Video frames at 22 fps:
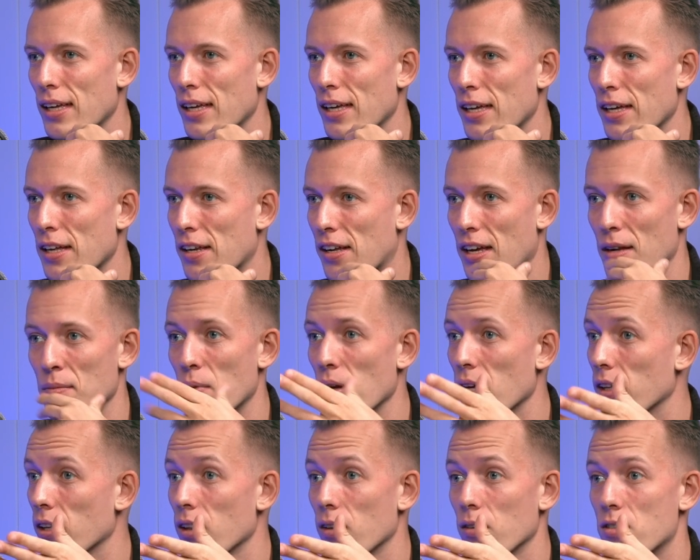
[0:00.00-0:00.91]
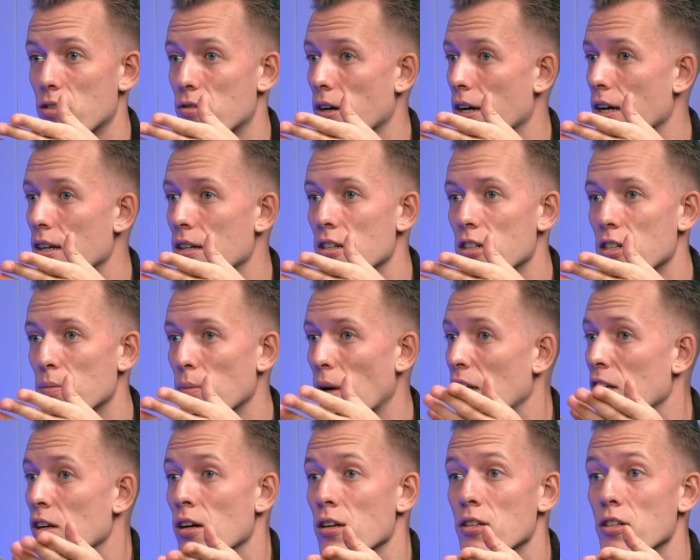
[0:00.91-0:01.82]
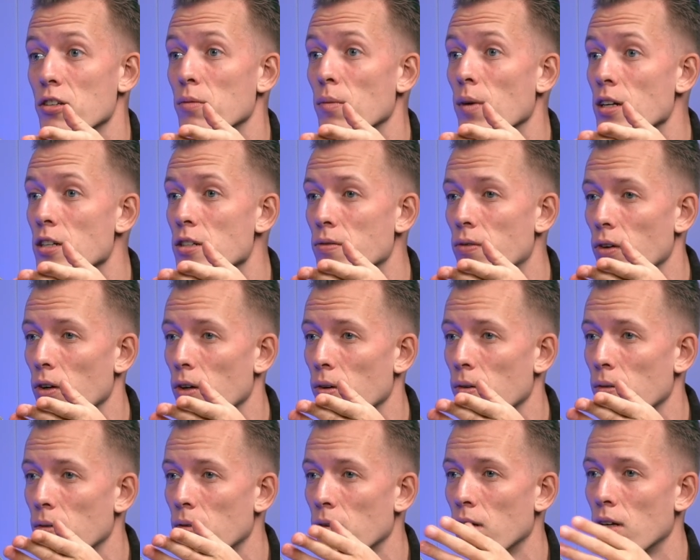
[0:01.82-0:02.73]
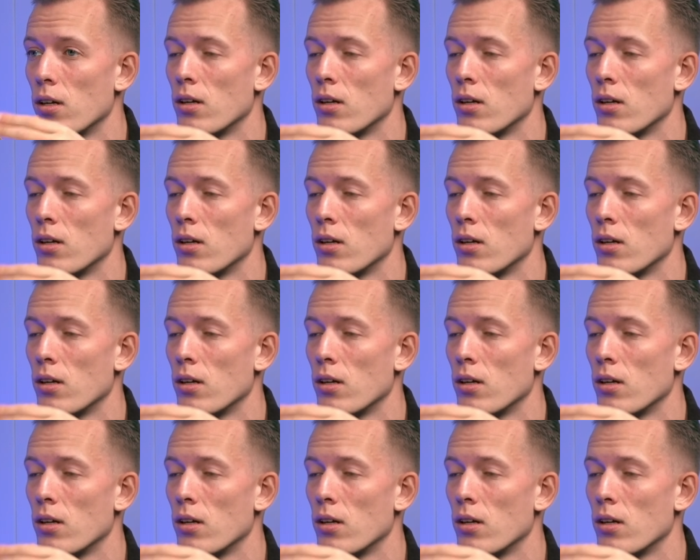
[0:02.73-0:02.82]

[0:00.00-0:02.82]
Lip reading: it can be a little strange, might not do much for you.